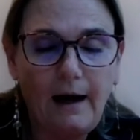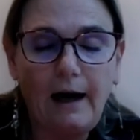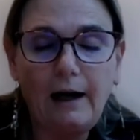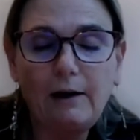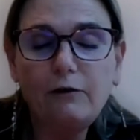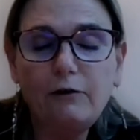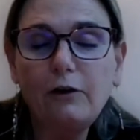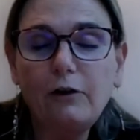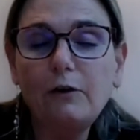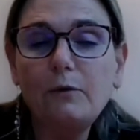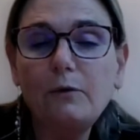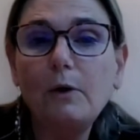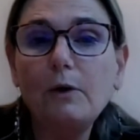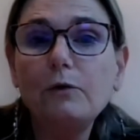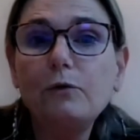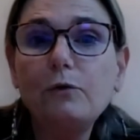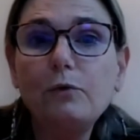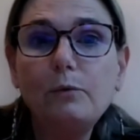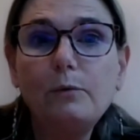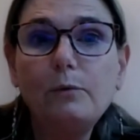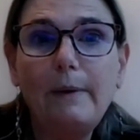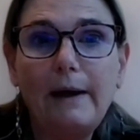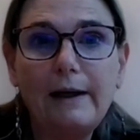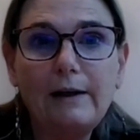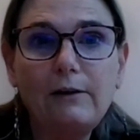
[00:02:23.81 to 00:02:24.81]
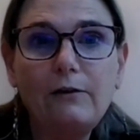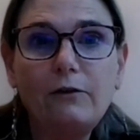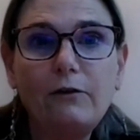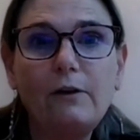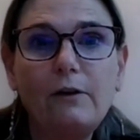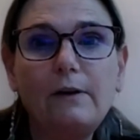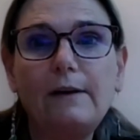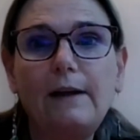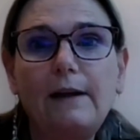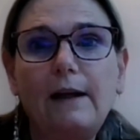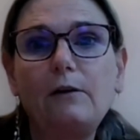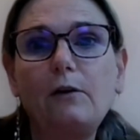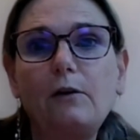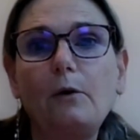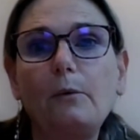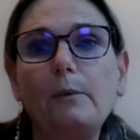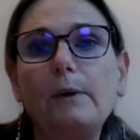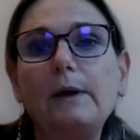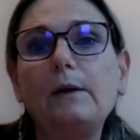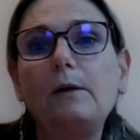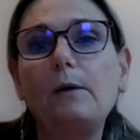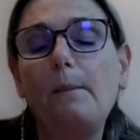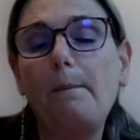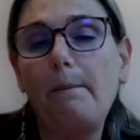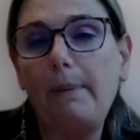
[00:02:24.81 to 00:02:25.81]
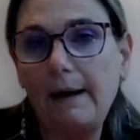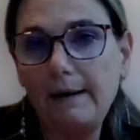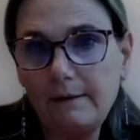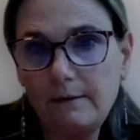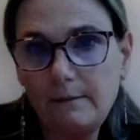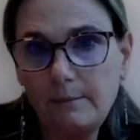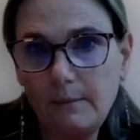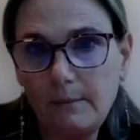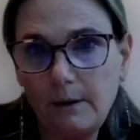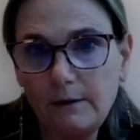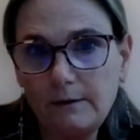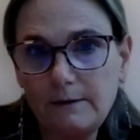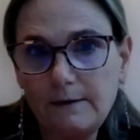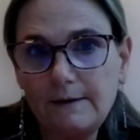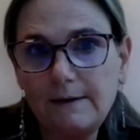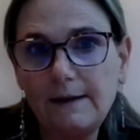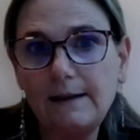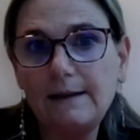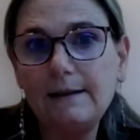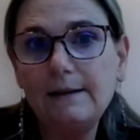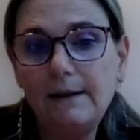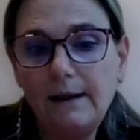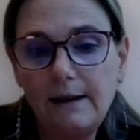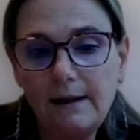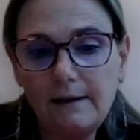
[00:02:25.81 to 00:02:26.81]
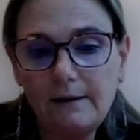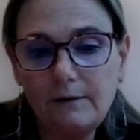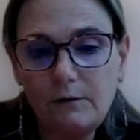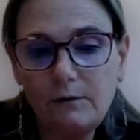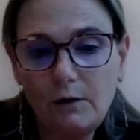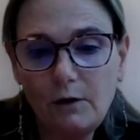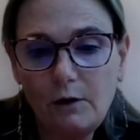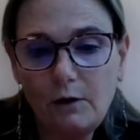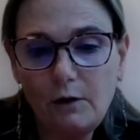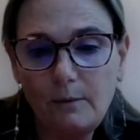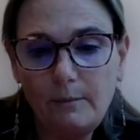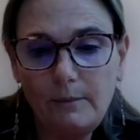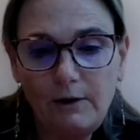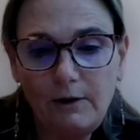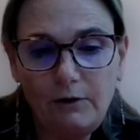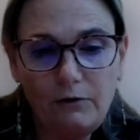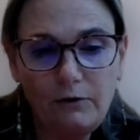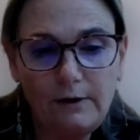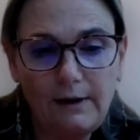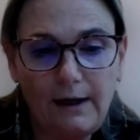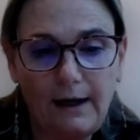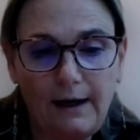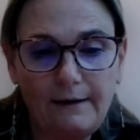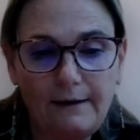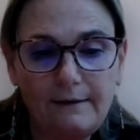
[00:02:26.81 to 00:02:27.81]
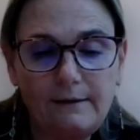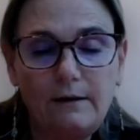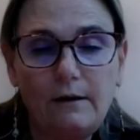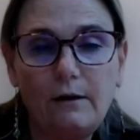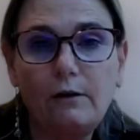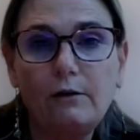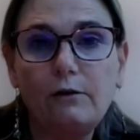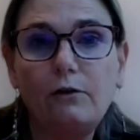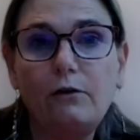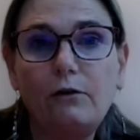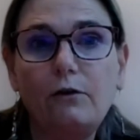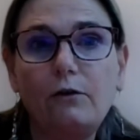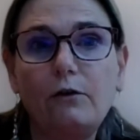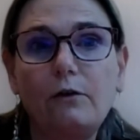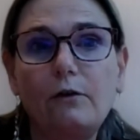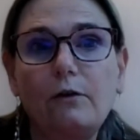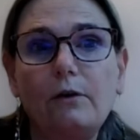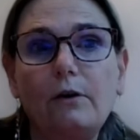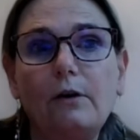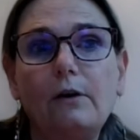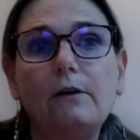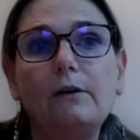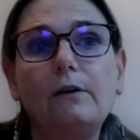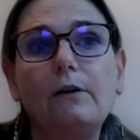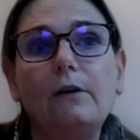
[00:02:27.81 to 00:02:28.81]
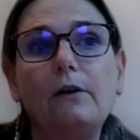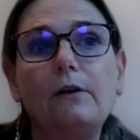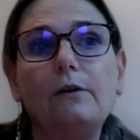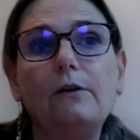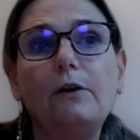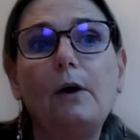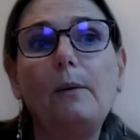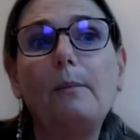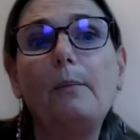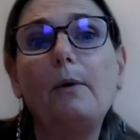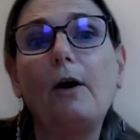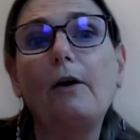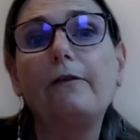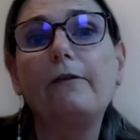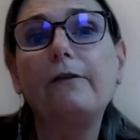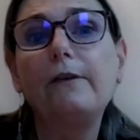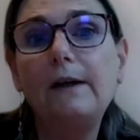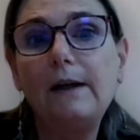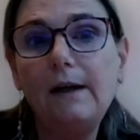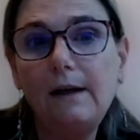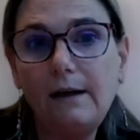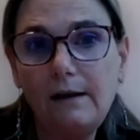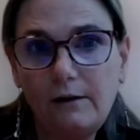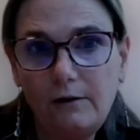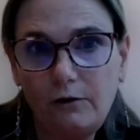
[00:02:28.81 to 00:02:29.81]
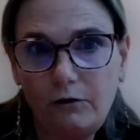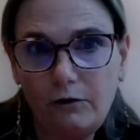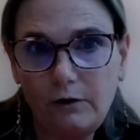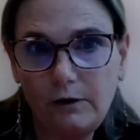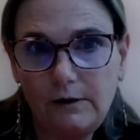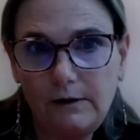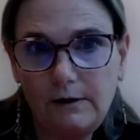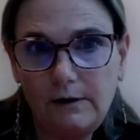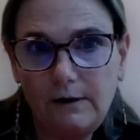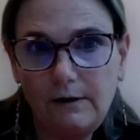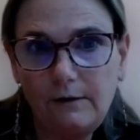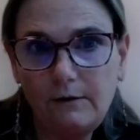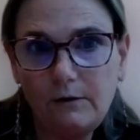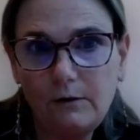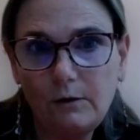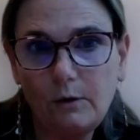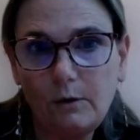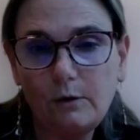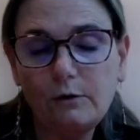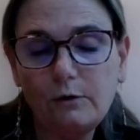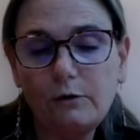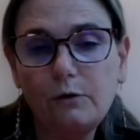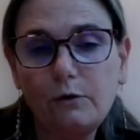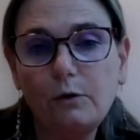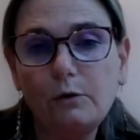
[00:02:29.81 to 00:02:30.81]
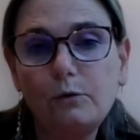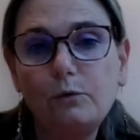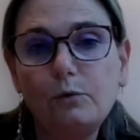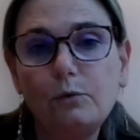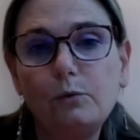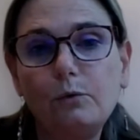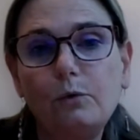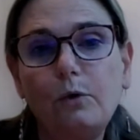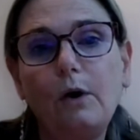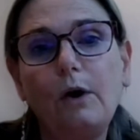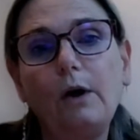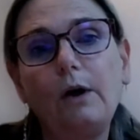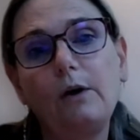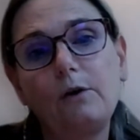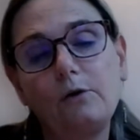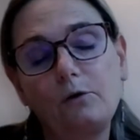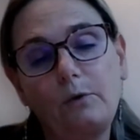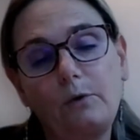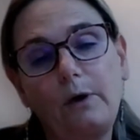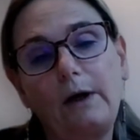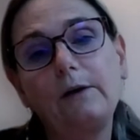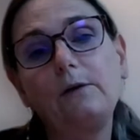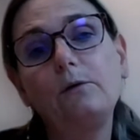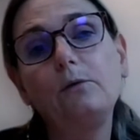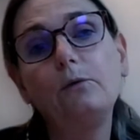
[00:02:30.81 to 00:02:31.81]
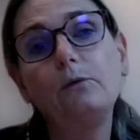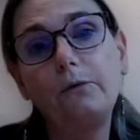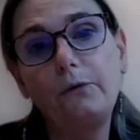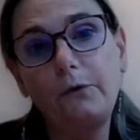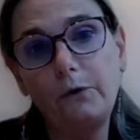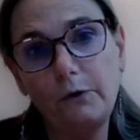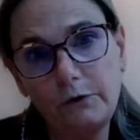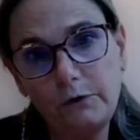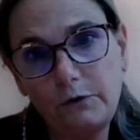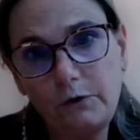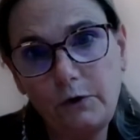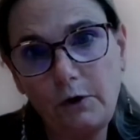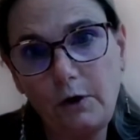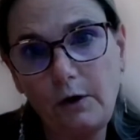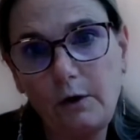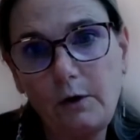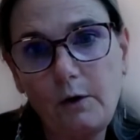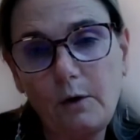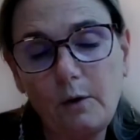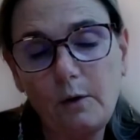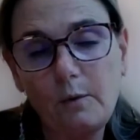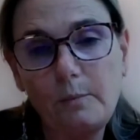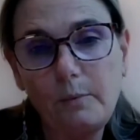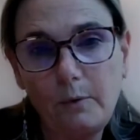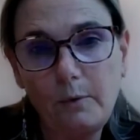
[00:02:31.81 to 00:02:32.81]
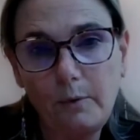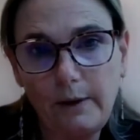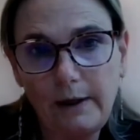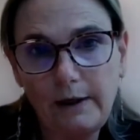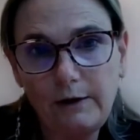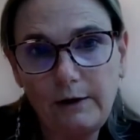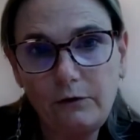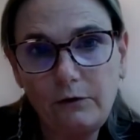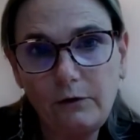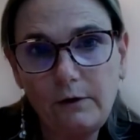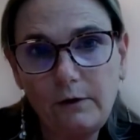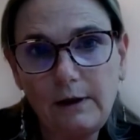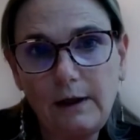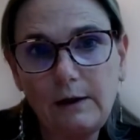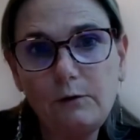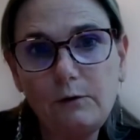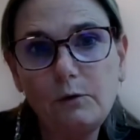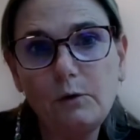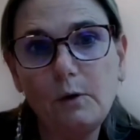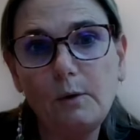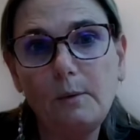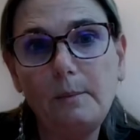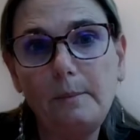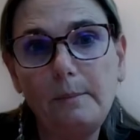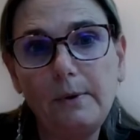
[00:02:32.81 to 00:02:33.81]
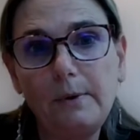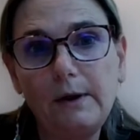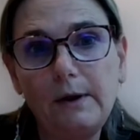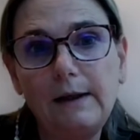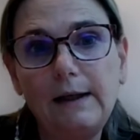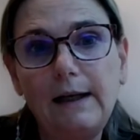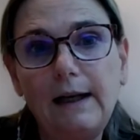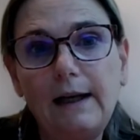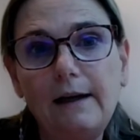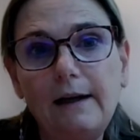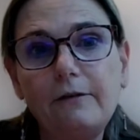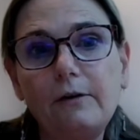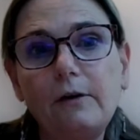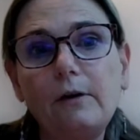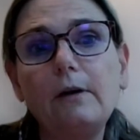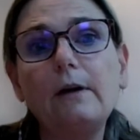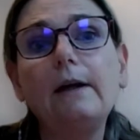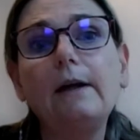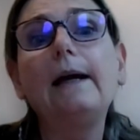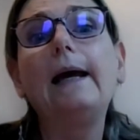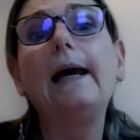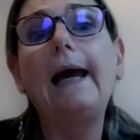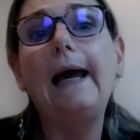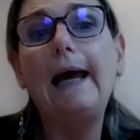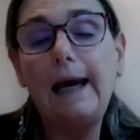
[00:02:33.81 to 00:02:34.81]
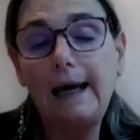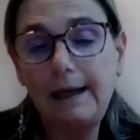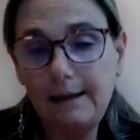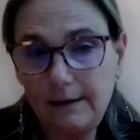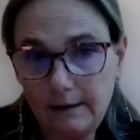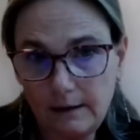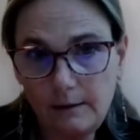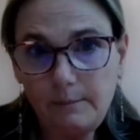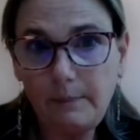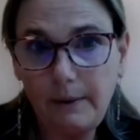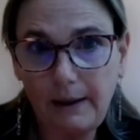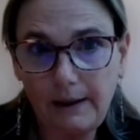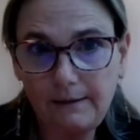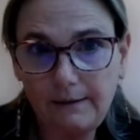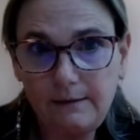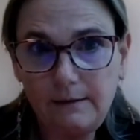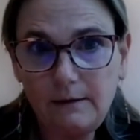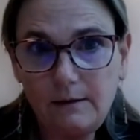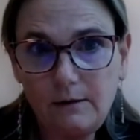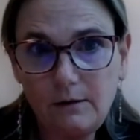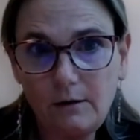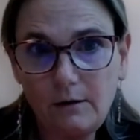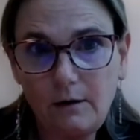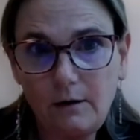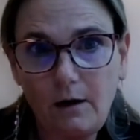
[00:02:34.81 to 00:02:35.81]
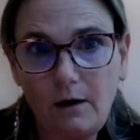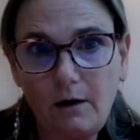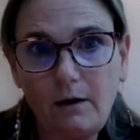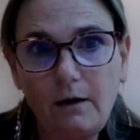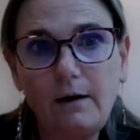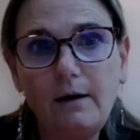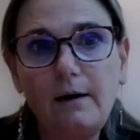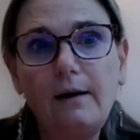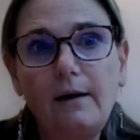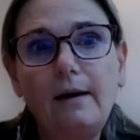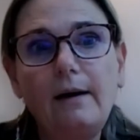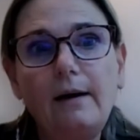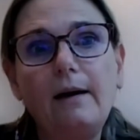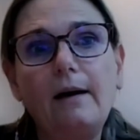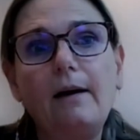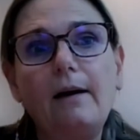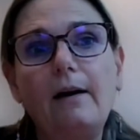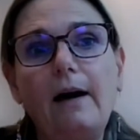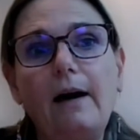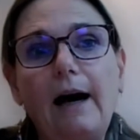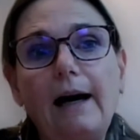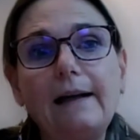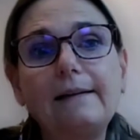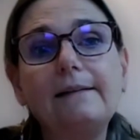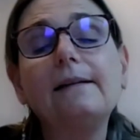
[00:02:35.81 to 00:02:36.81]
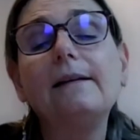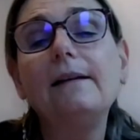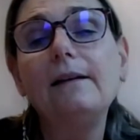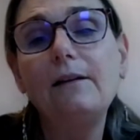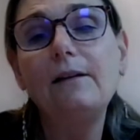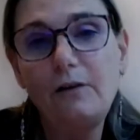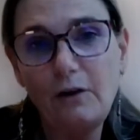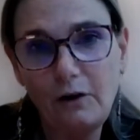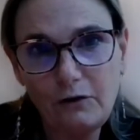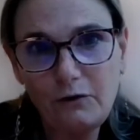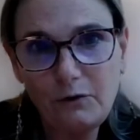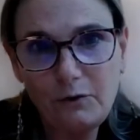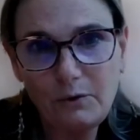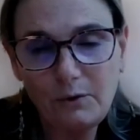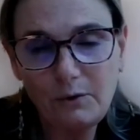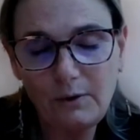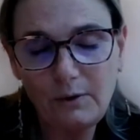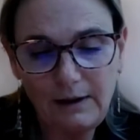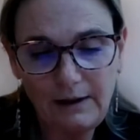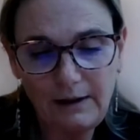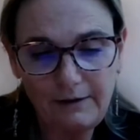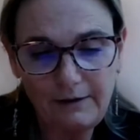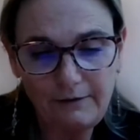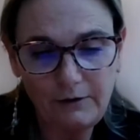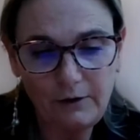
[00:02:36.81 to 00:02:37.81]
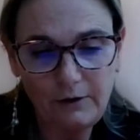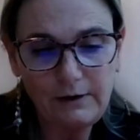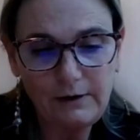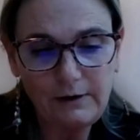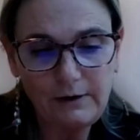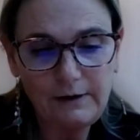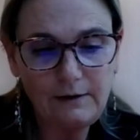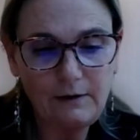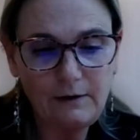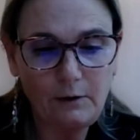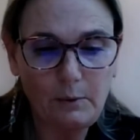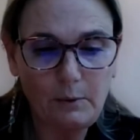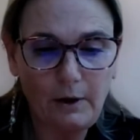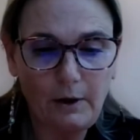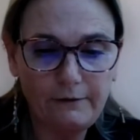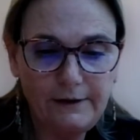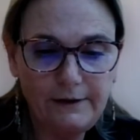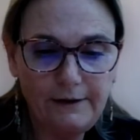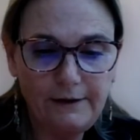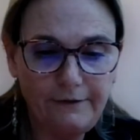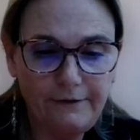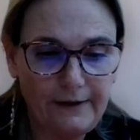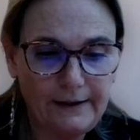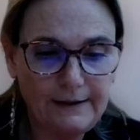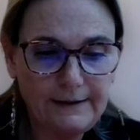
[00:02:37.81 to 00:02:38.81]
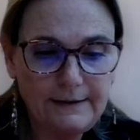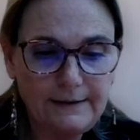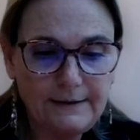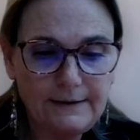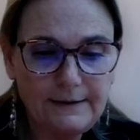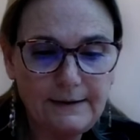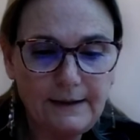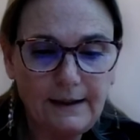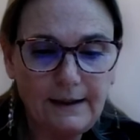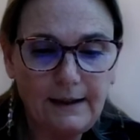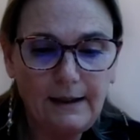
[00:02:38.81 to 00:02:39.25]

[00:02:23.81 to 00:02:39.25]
I just want to mention that during the past months and years, the Commission has launched a number of key initiatives also to try to foster cooperation at European level, and in particular at industrial level in the area of defense.